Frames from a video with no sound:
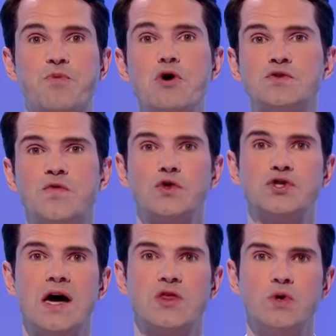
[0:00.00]
Bruce
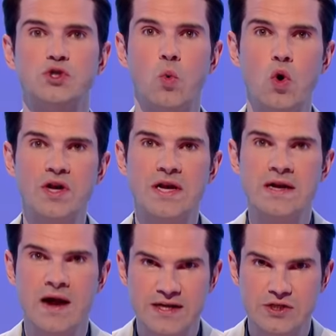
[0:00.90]
Forsyth was awarded a
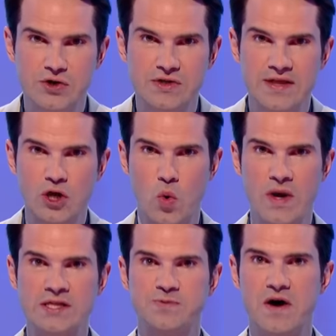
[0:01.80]
knighthood in the
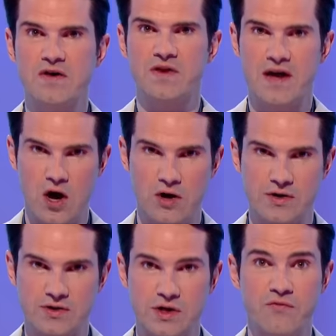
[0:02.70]
Queen's birthday
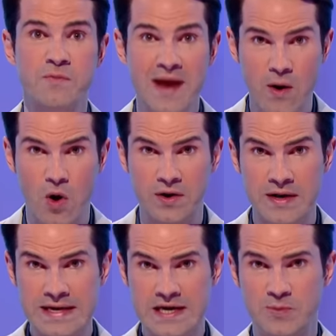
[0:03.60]
honours, so from now
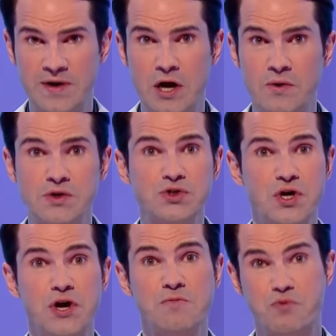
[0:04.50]
on, he'll be known as
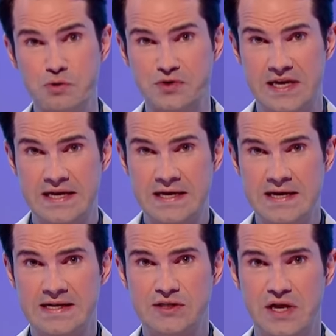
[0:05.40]
Sir Brucey
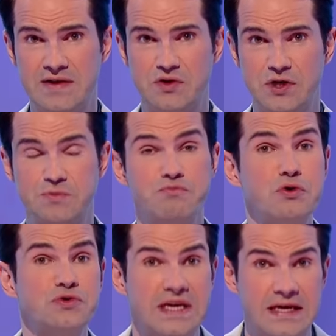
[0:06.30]
instead of just
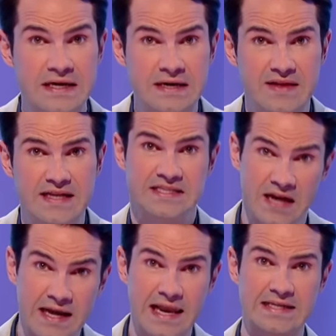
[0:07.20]
Brucey. That's
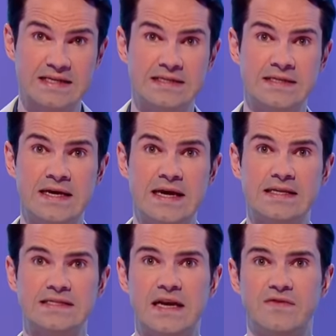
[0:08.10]
9 letters
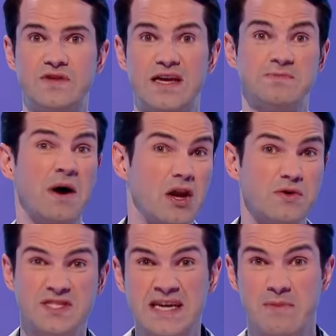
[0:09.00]
instead of 6. Might
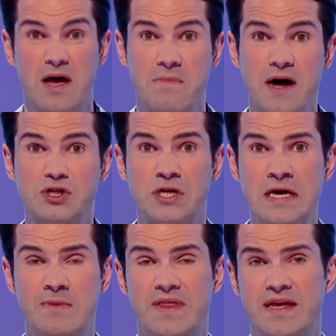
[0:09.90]
not seem like much,
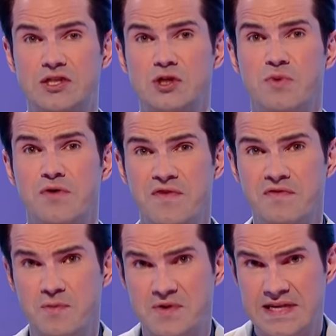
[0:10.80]
but that's just put
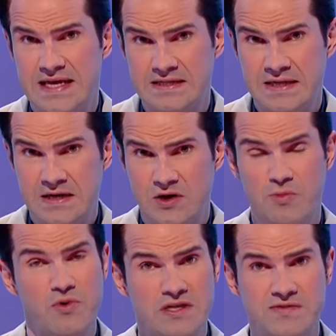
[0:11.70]
50% on
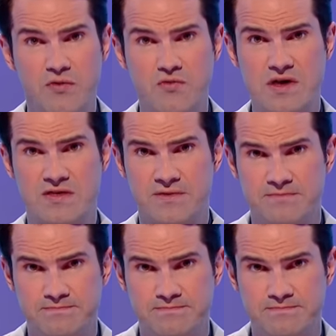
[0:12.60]
the price of a wreath.